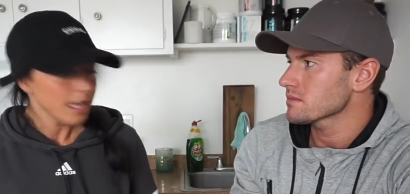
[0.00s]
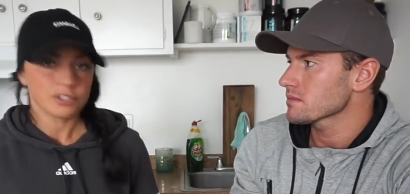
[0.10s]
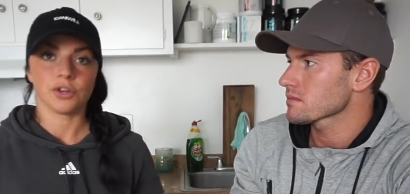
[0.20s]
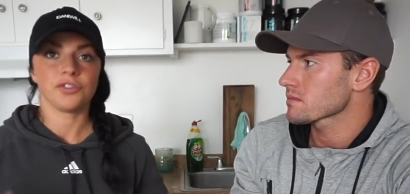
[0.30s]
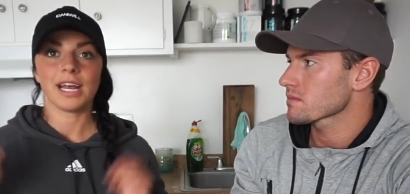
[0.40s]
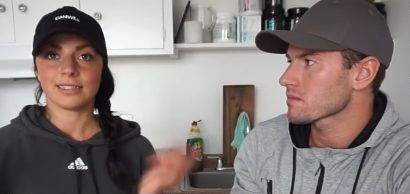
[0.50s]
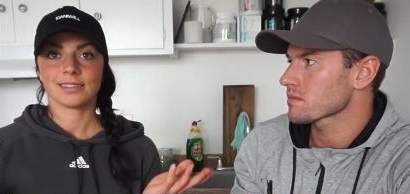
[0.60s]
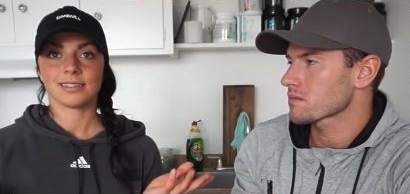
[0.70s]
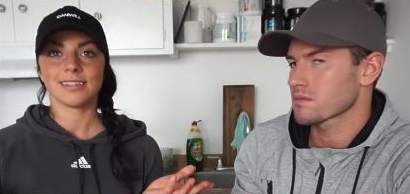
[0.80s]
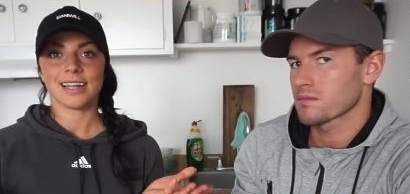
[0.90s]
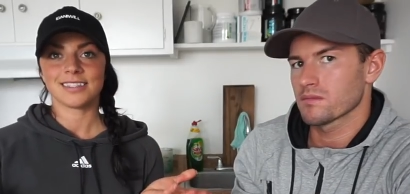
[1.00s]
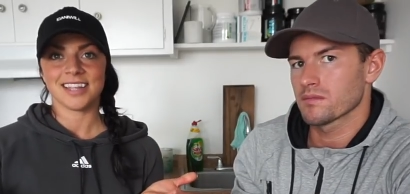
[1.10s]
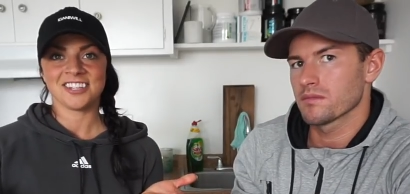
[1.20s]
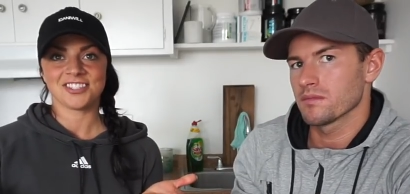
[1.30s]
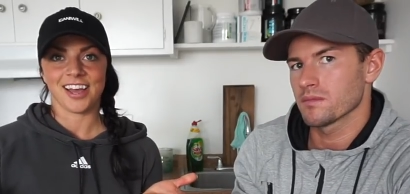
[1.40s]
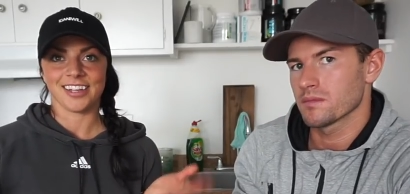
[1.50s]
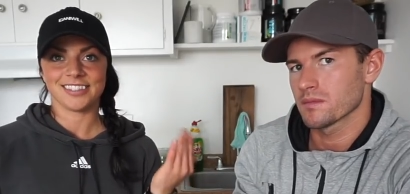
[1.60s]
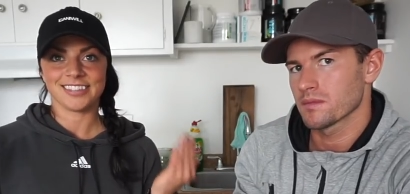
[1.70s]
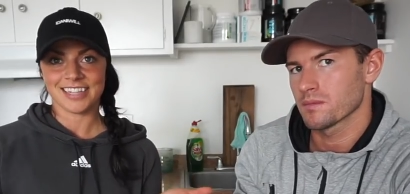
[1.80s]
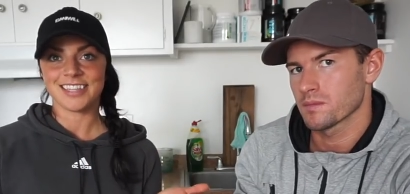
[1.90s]
Speaker 1: So that's that's the
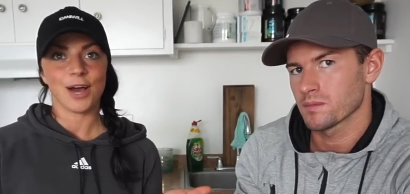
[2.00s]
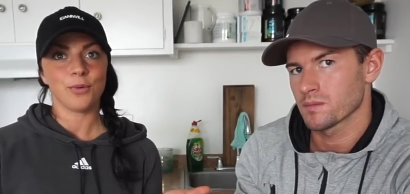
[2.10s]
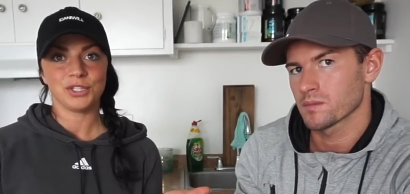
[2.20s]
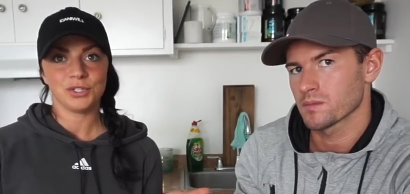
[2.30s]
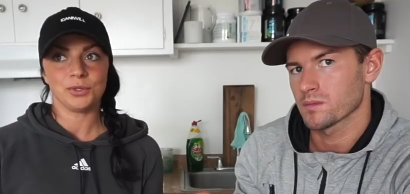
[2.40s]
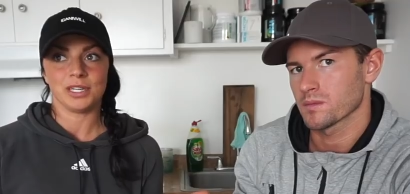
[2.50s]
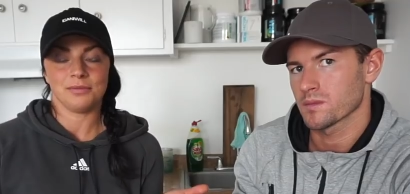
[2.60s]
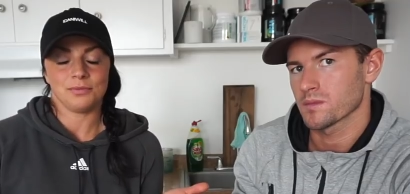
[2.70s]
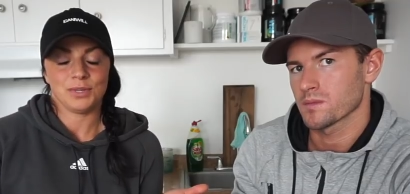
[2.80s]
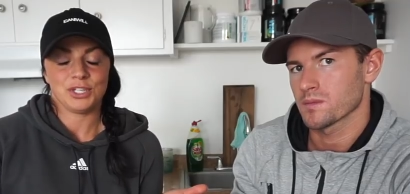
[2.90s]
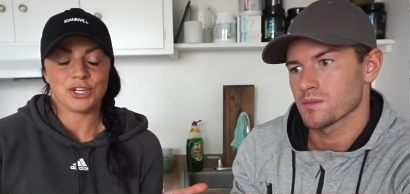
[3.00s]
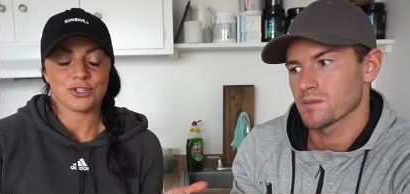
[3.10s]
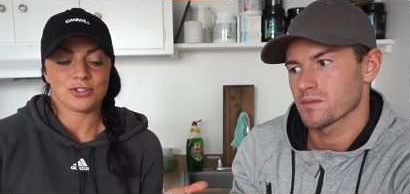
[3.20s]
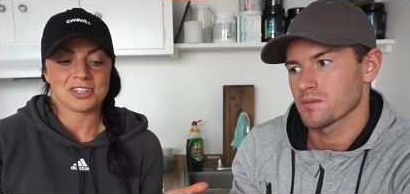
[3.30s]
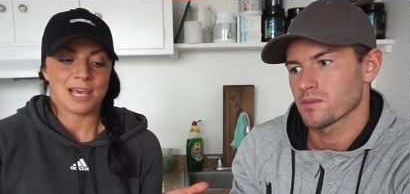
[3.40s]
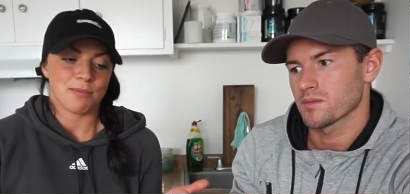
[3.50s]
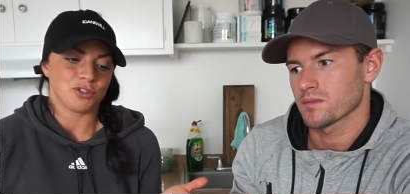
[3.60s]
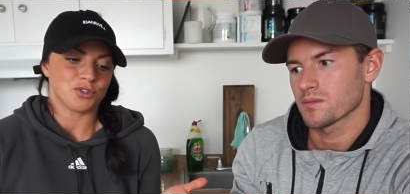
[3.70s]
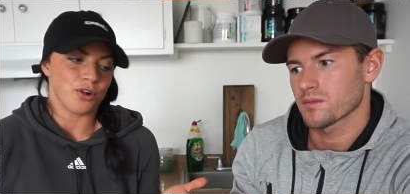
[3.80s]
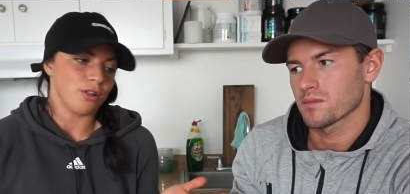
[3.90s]
insight. That's how we do it. We just keep
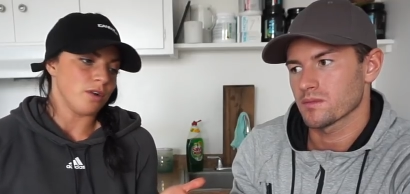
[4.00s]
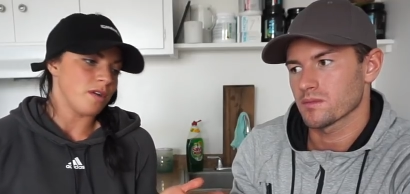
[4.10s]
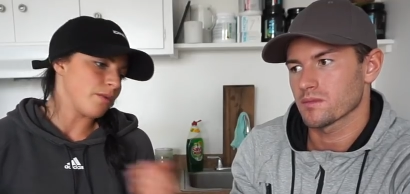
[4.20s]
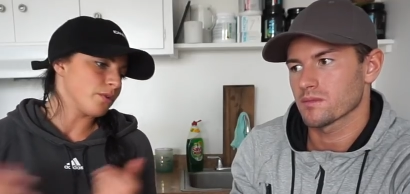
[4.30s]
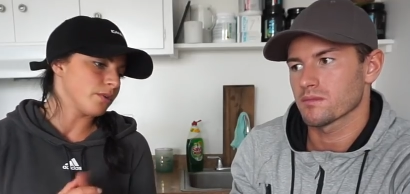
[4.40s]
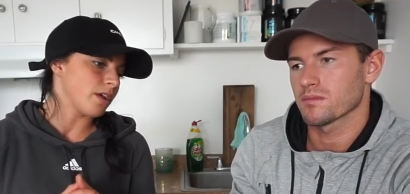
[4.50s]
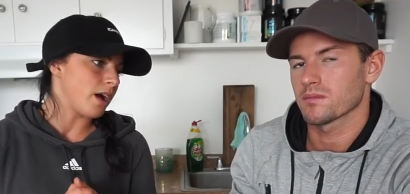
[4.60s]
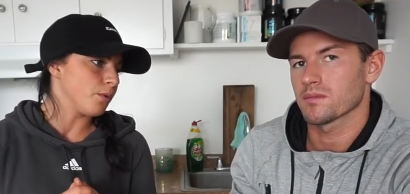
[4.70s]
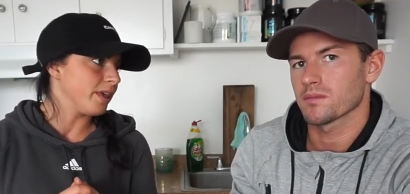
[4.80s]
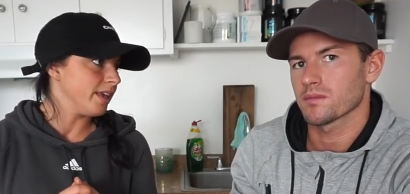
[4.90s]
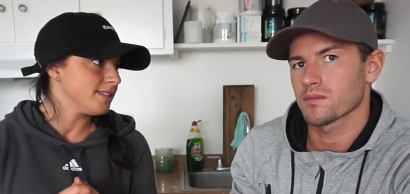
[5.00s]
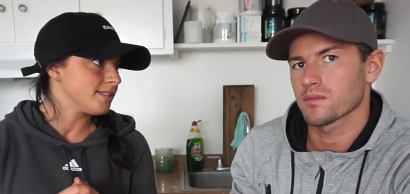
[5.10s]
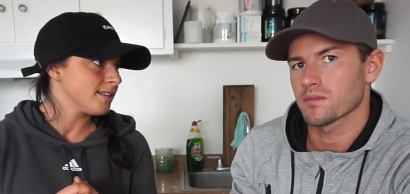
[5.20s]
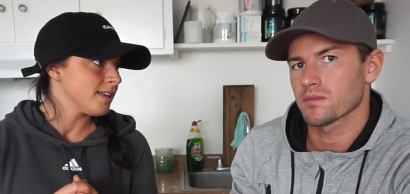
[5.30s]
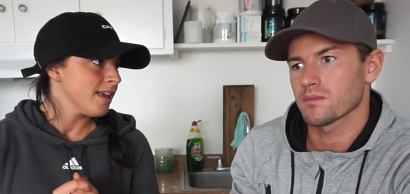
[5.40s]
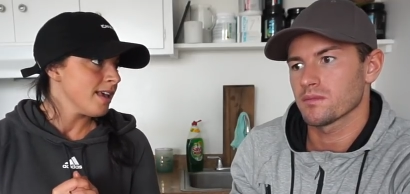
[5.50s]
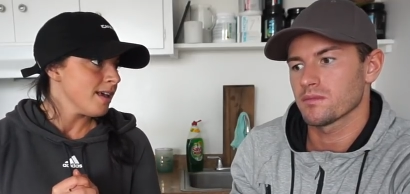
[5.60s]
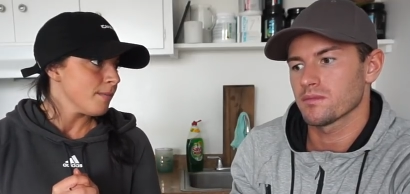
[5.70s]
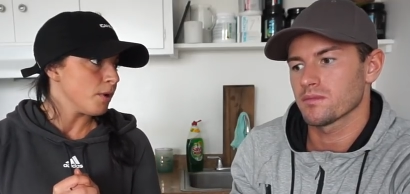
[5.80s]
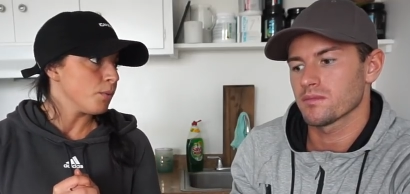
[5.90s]
control of our, how we eat,
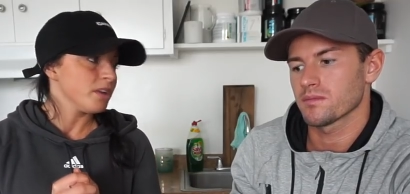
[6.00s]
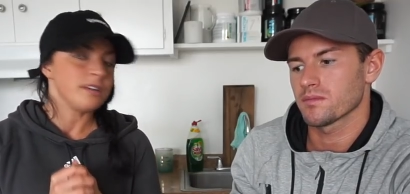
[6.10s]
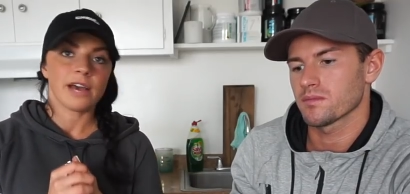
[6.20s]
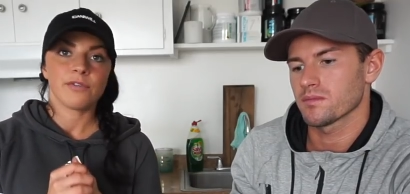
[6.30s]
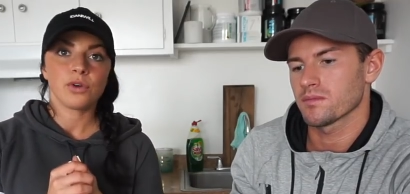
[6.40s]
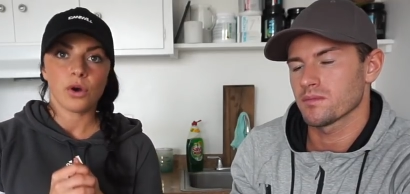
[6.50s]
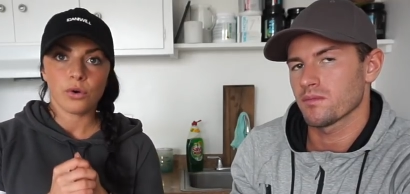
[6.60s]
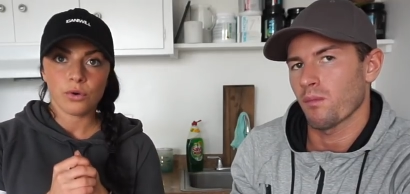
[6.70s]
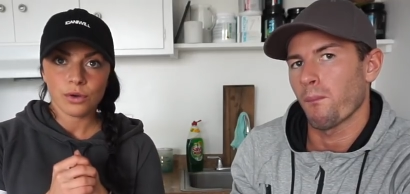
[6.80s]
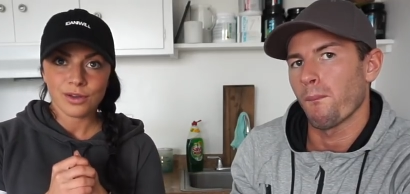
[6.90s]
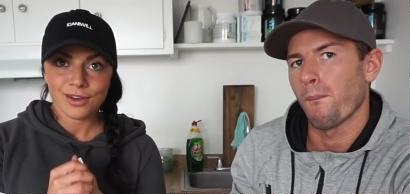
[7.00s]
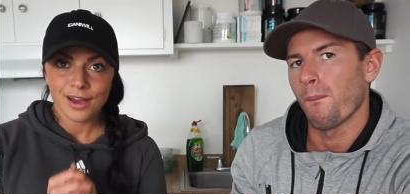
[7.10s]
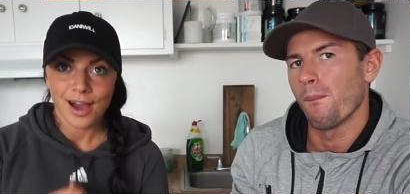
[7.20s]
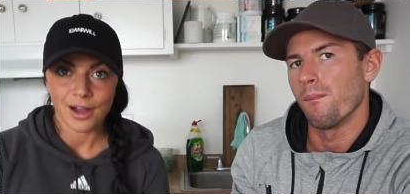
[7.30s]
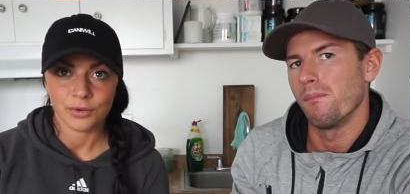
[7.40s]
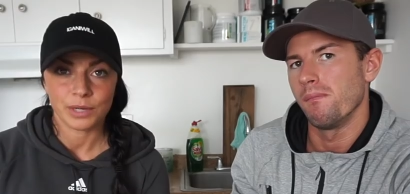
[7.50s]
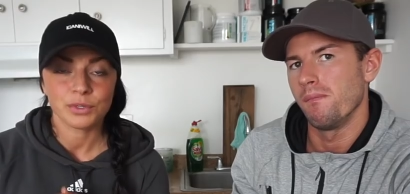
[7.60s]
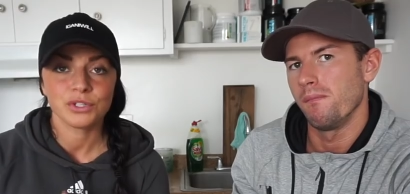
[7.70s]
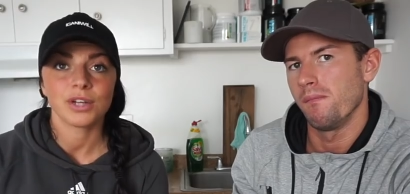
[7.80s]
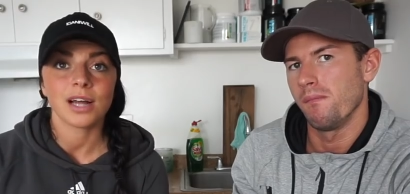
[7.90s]
but we never go hungry.
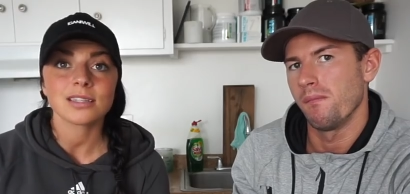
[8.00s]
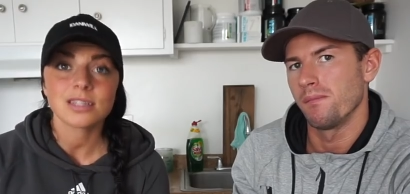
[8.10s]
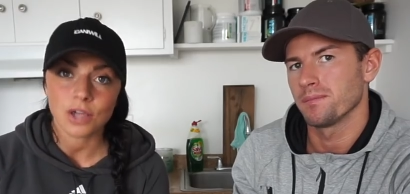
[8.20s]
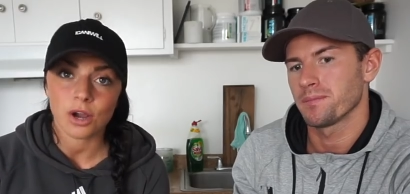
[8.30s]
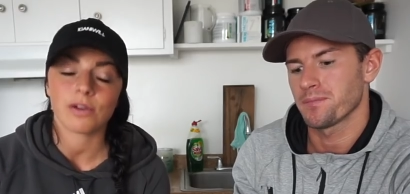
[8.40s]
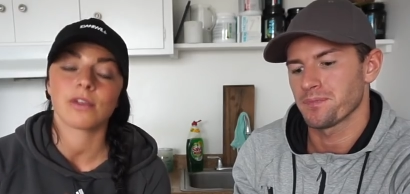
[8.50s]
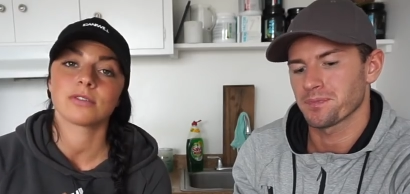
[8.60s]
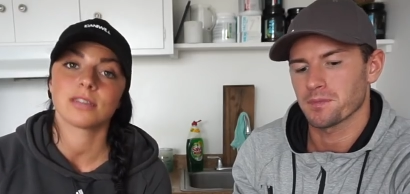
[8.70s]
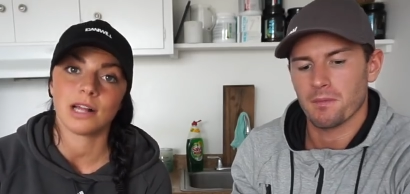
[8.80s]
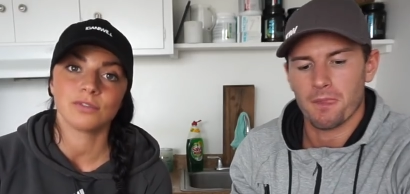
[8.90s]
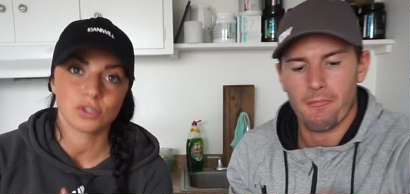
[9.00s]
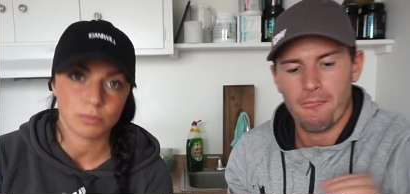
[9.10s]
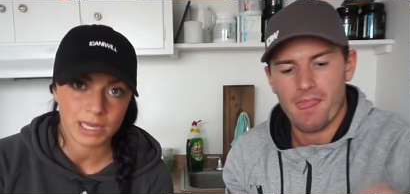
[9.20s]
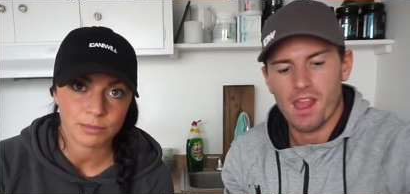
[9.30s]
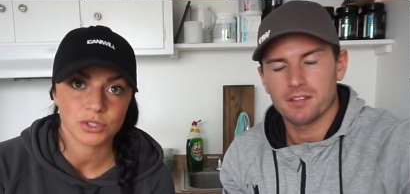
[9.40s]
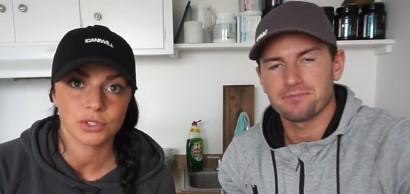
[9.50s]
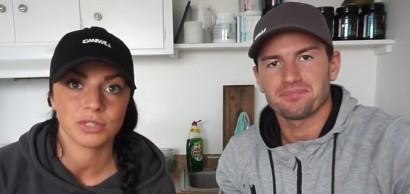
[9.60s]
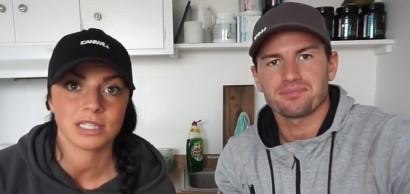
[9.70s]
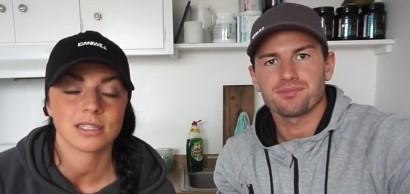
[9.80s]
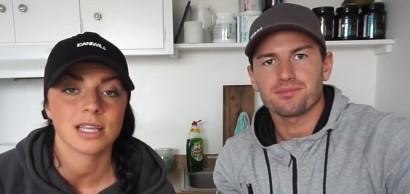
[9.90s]
We do not starve ourselves to be able to
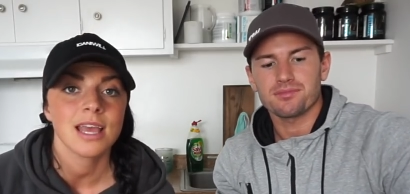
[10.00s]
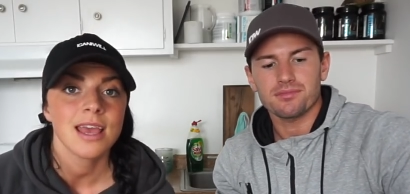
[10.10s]
do these